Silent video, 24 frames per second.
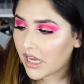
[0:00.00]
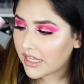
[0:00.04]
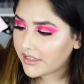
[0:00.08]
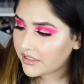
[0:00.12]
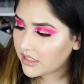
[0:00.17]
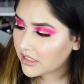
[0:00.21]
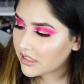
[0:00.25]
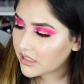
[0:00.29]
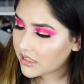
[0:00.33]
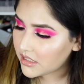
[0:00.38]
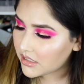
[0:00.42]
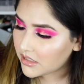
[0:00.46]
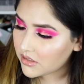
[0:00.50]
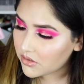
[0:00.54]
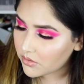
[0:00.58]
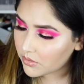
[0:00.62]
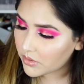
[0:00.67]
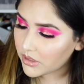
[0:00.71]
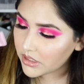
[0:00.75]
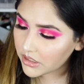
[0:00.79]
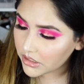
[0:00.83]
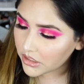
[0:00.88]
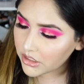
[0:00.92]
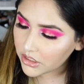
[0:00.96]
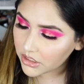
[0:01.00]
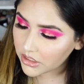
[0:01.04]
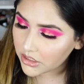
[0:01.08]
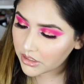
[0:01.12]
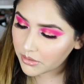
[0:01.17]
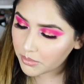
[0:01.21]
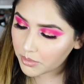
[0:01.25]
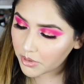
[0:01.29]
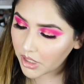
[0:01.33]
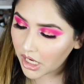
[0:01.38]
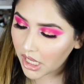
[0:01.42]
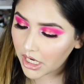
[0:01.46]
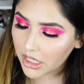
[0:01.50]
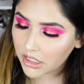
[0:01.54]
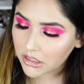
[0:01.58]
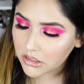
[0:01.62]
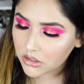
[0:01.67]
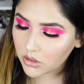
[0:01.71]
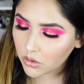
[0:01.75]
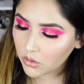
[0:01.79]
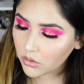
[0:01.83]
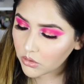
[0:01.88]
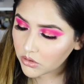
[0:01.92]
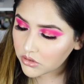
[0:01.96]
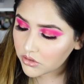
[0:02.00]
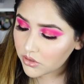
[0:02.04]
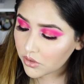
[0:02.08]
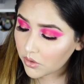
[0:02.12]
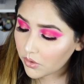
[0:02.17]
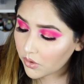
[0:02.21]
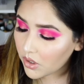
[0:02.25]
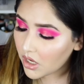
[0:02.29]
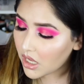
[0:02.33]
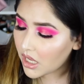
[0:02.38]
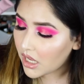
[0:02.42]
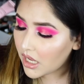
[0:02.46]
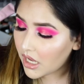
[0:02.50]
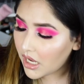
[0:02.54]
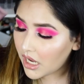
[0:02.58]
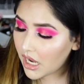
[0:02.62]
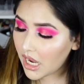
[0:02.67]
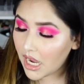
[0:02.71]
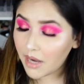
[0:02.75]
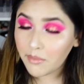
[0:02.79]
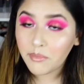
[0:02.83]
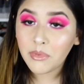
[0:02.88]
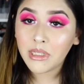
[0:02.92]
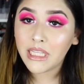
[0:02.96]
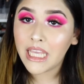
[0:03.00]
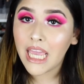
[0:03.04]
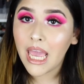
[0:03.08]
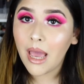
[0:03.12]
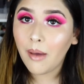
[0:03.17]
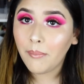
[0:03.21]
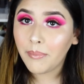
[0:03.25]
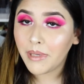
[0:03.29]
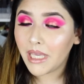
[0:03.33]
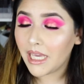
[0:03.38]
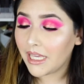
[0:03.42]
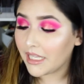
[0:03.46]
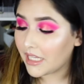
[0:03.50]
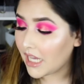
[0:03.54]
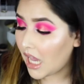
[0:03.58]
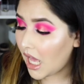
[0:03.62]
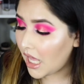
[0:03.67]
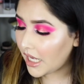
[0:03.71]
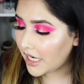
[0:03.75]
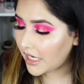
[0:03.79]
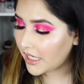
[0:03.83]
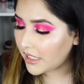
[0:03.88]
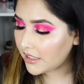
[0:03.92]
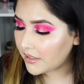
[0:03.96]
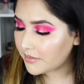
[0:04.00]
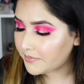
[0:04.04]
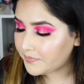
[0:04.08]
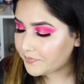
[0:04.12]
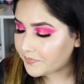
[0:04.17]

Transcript: I think this is a really good product also. I'm really happy I got it.